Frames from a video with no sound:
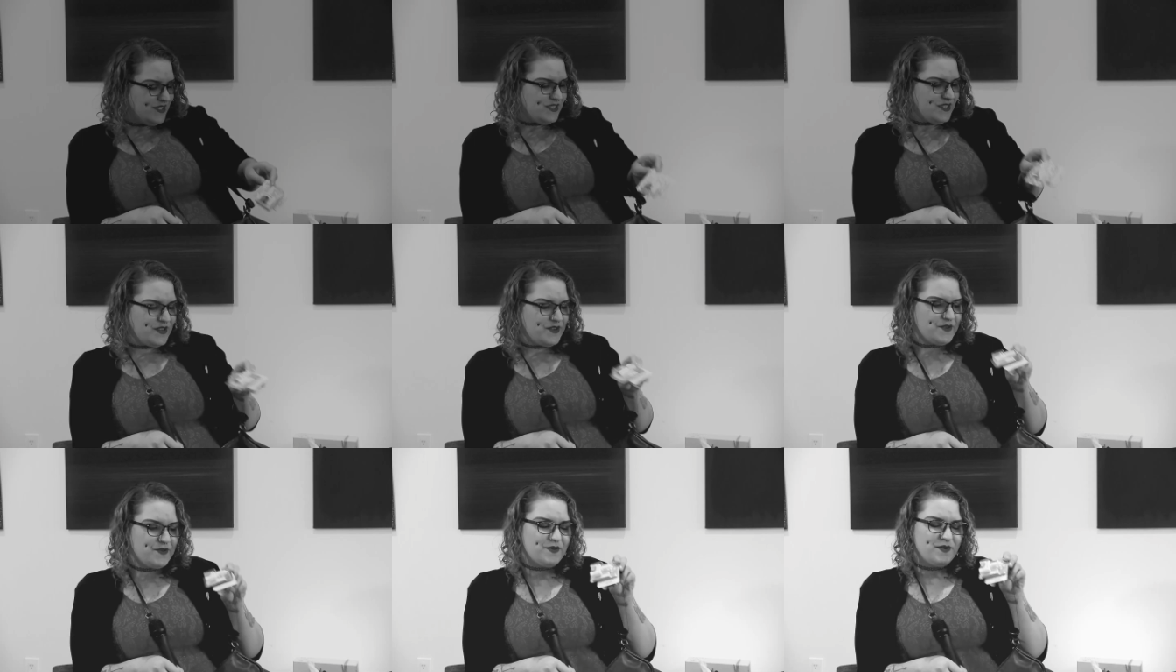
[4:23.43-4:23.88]

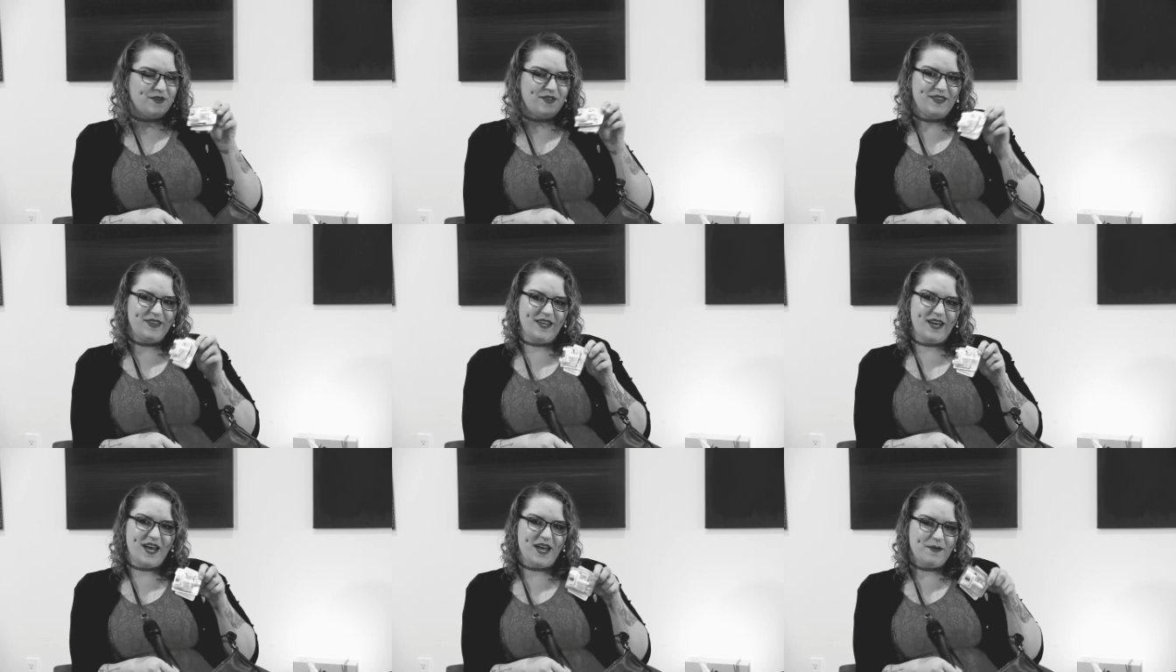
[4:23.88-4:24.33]
So
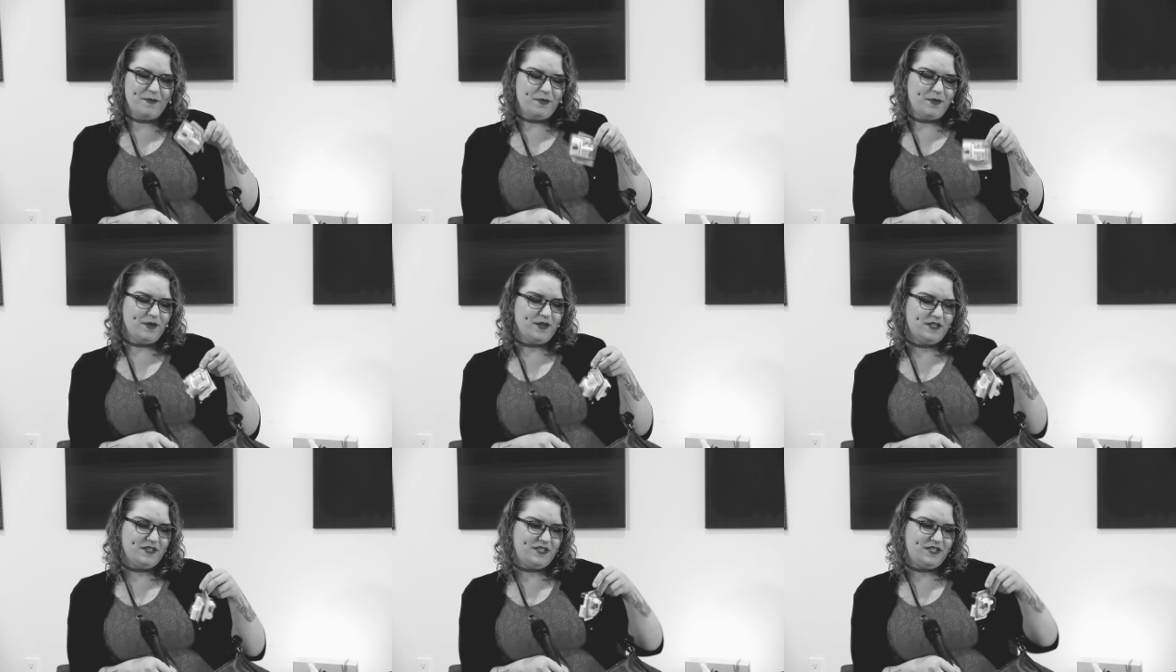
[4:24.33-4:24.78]
I
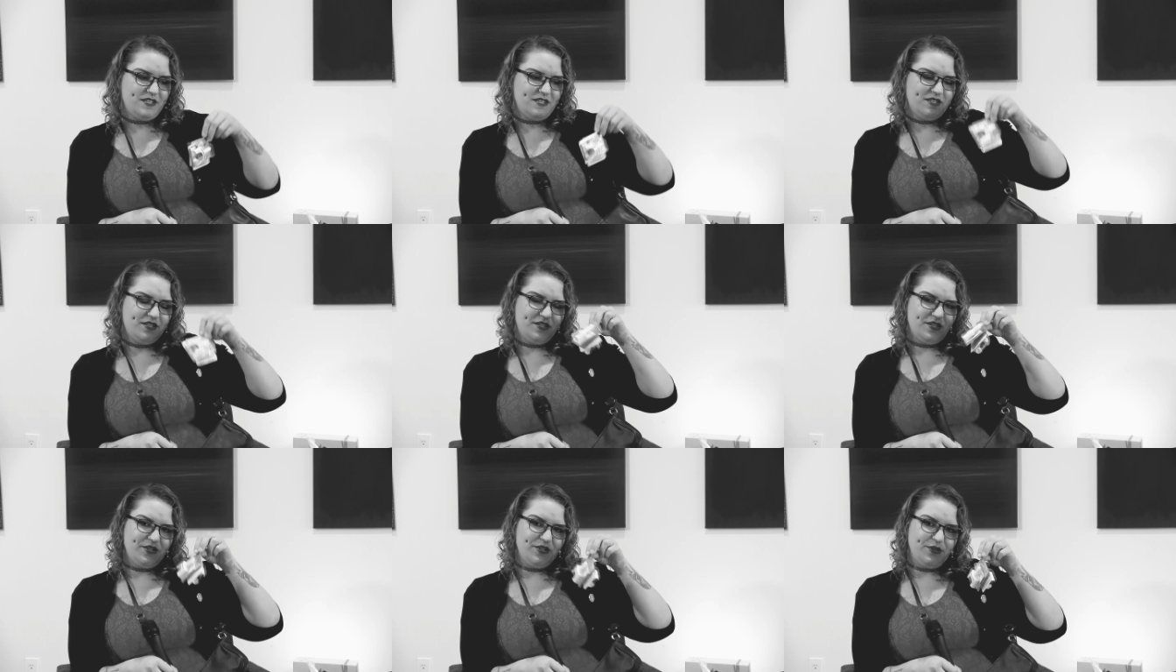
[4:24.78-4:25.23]
put
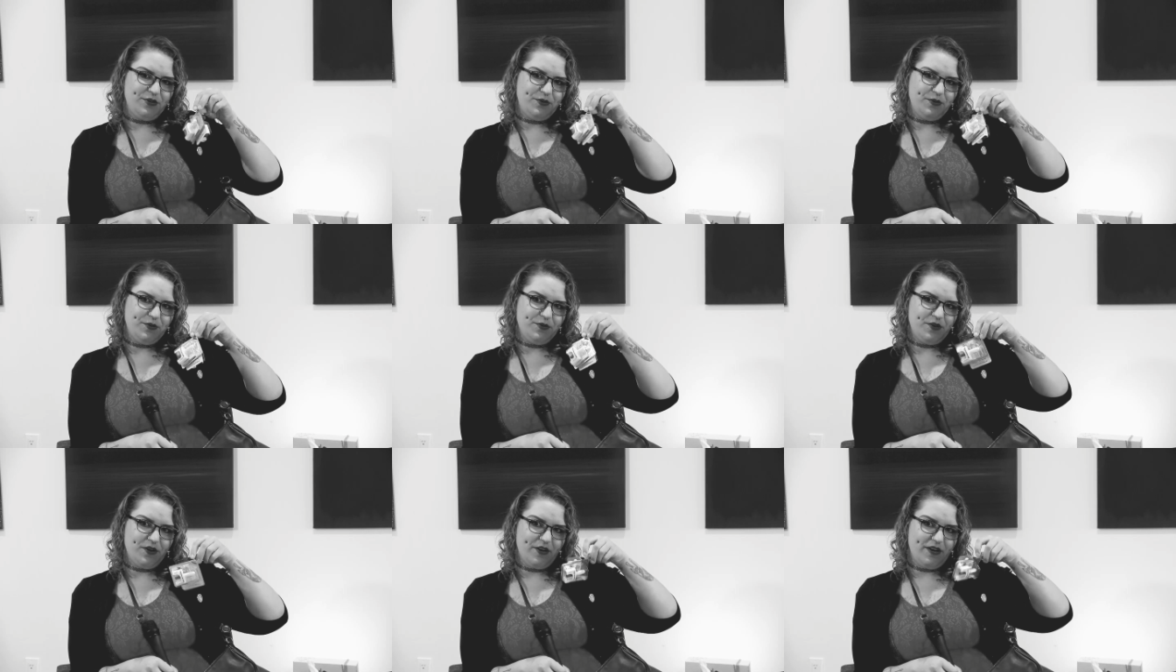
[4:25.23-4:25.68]
two
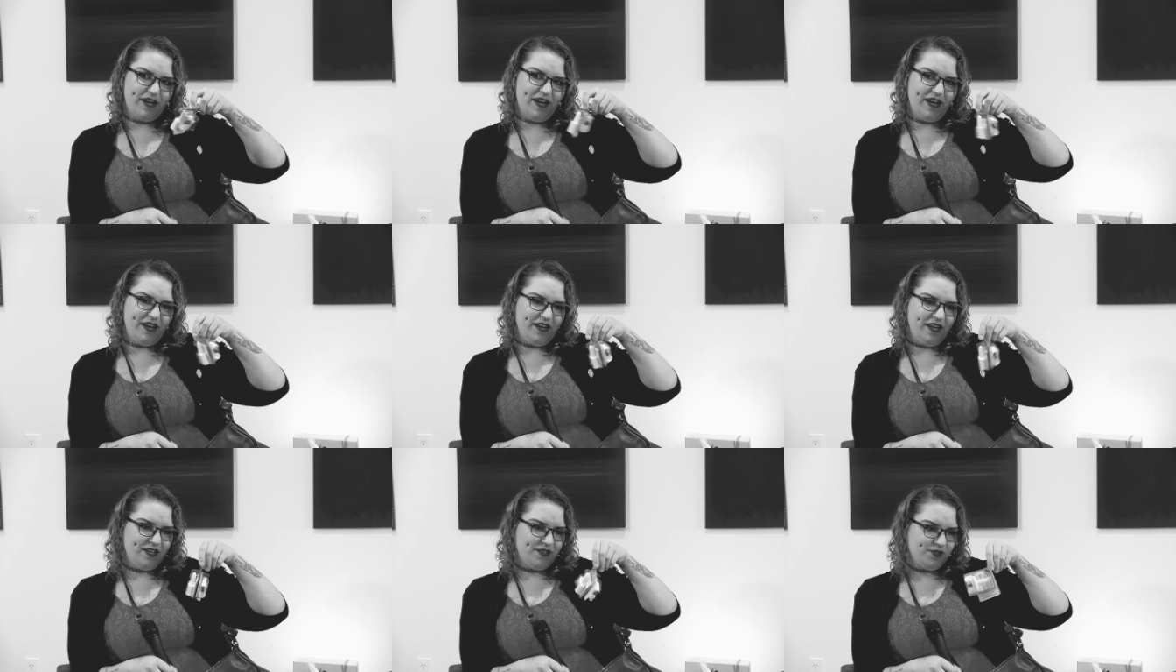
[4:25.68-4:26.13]

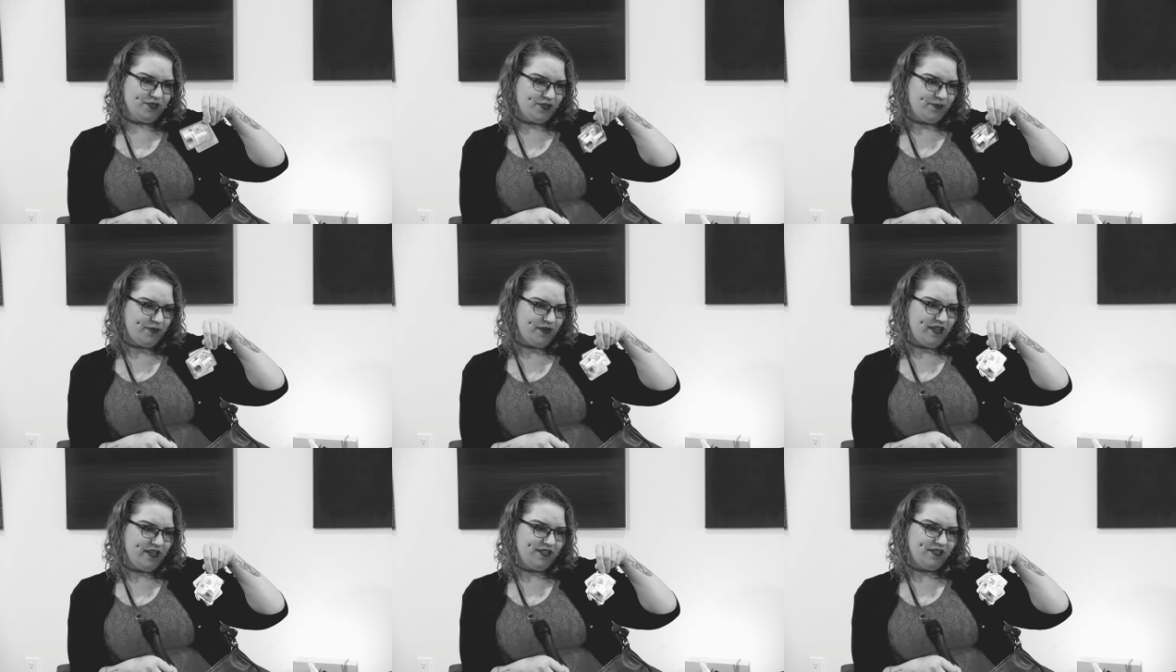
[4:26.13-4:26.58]
Narcan nasal
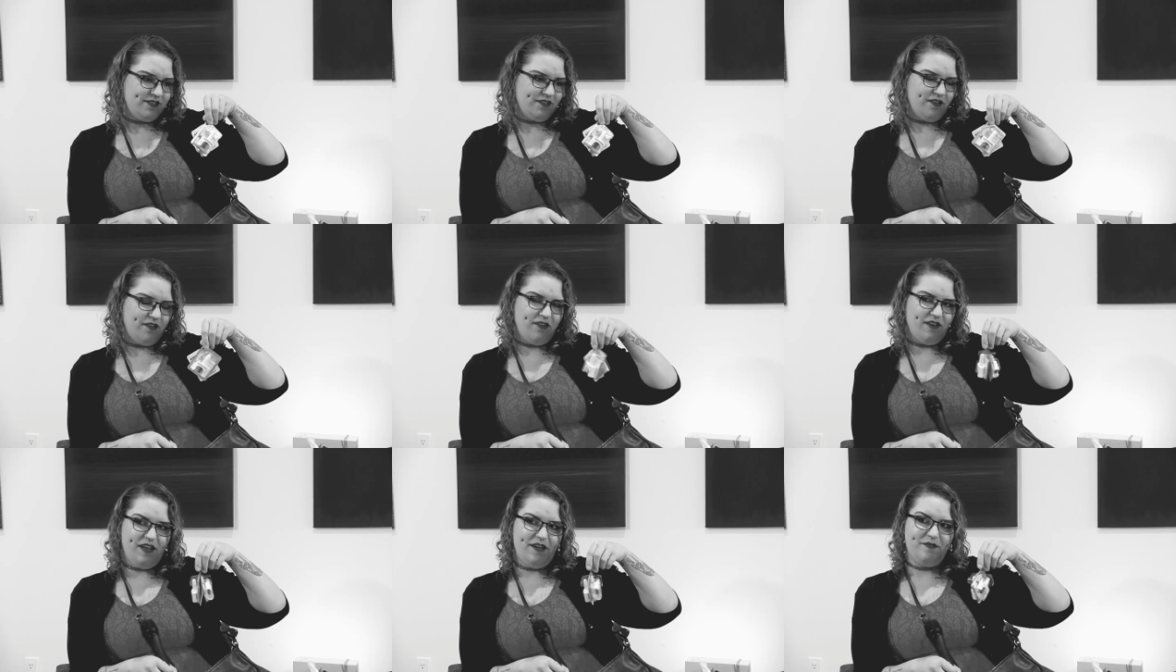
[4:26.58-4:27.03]
sprays
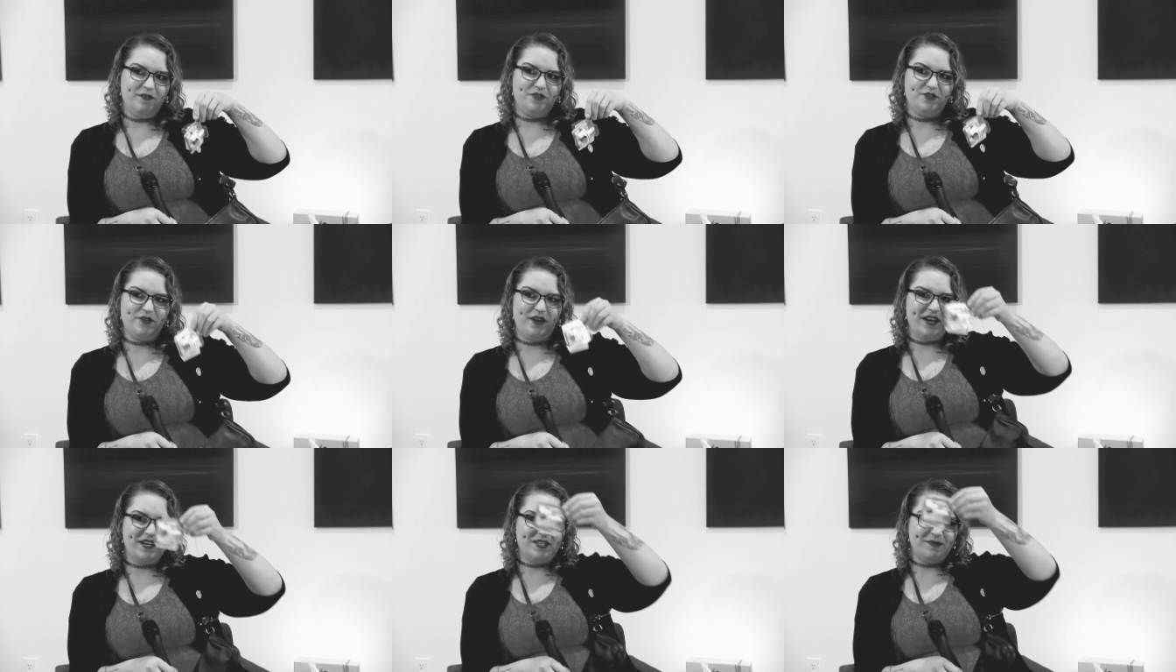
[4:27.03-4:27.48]
on a
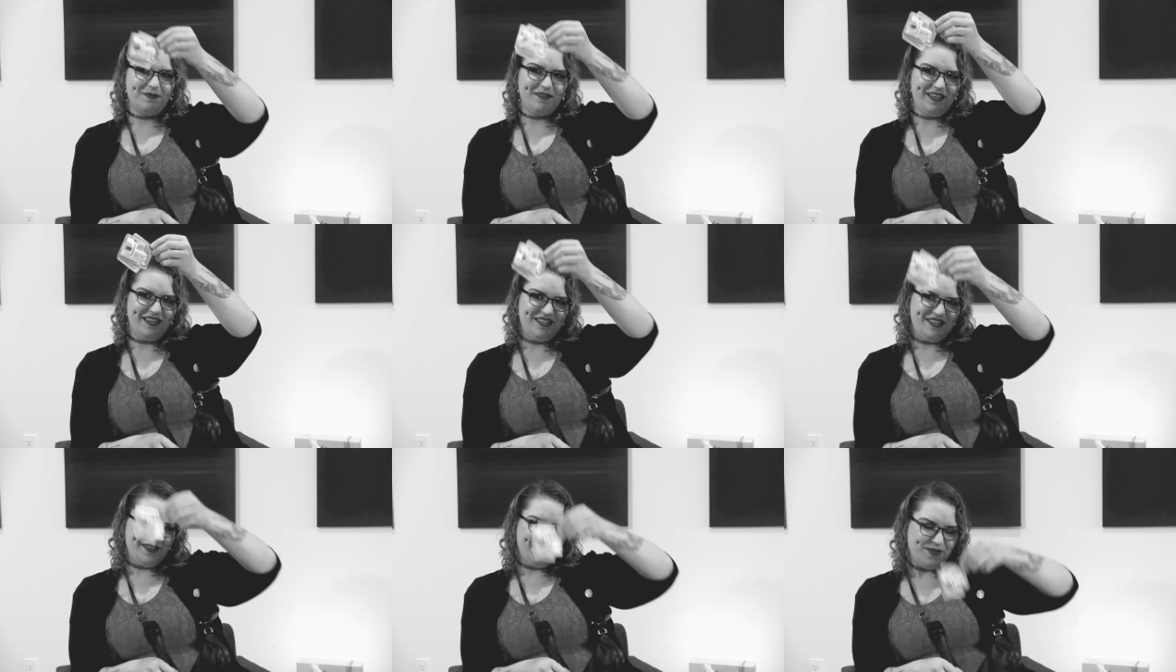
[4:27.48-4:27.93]
retractable
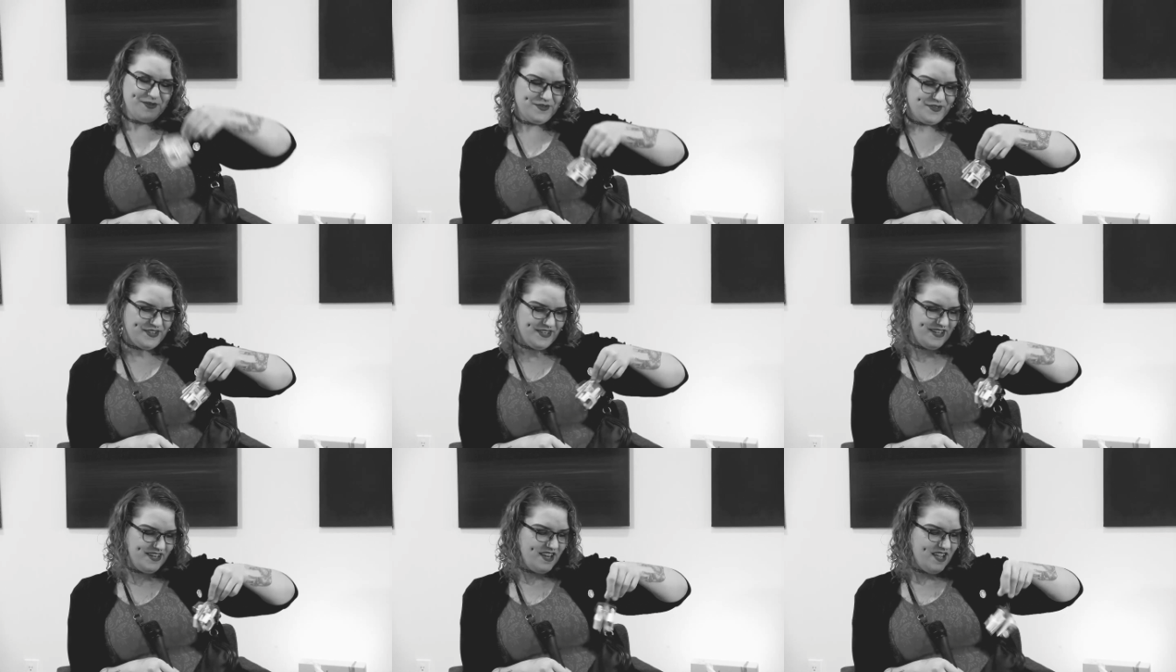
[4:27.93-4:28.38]
ID
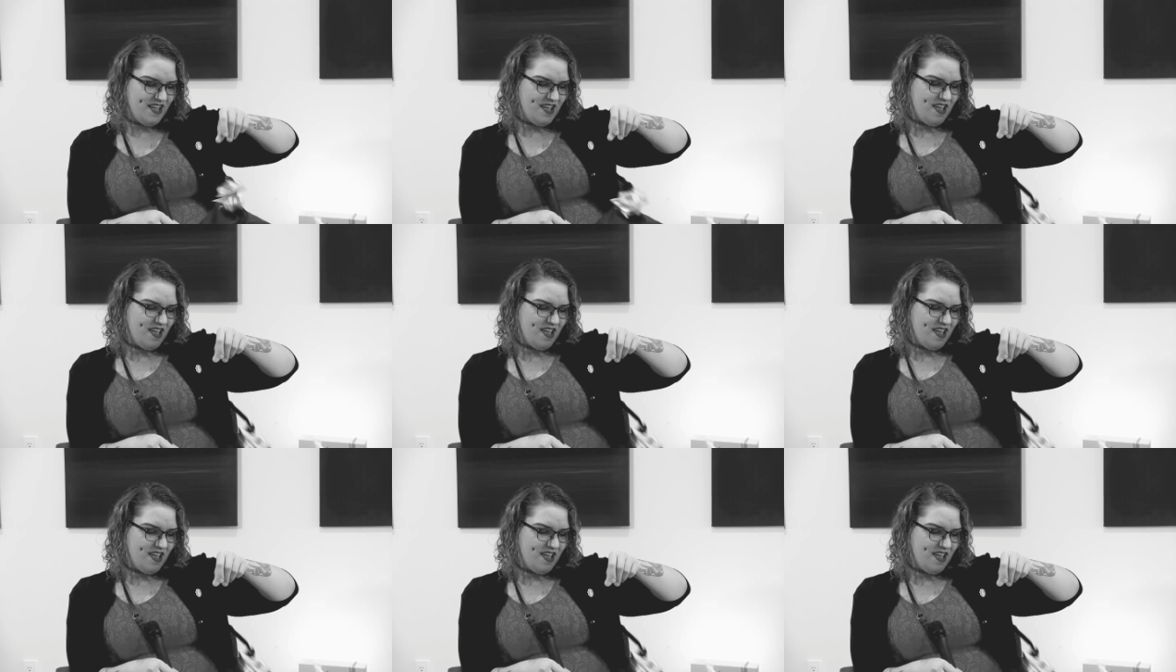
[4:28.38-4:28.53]
holder